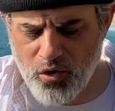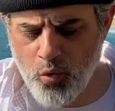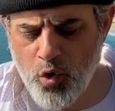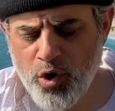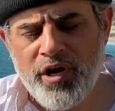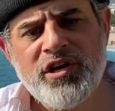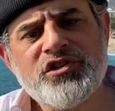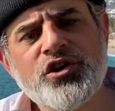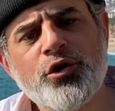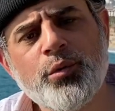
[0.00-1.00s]
War
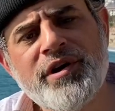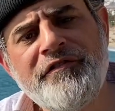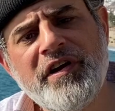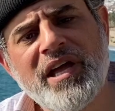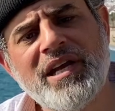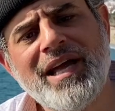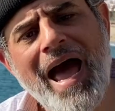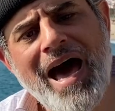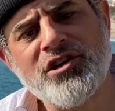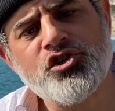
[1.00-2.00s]
is horrific and
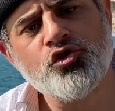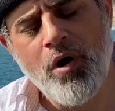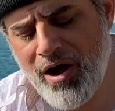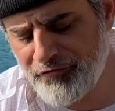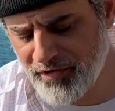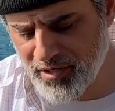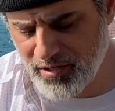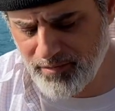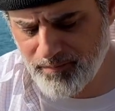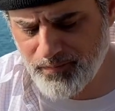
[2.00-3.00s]
catastrophic.
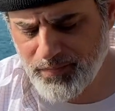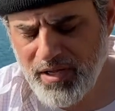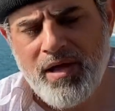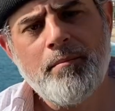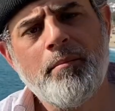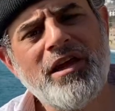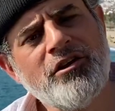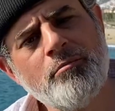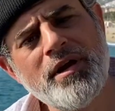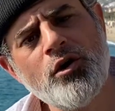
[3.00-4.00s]
May
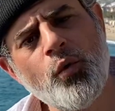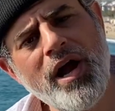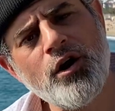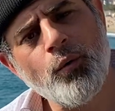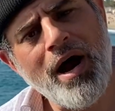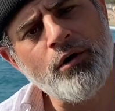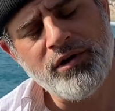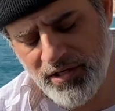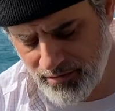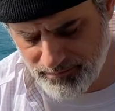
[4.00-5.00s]
there be a way
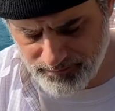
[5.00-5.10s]
around it.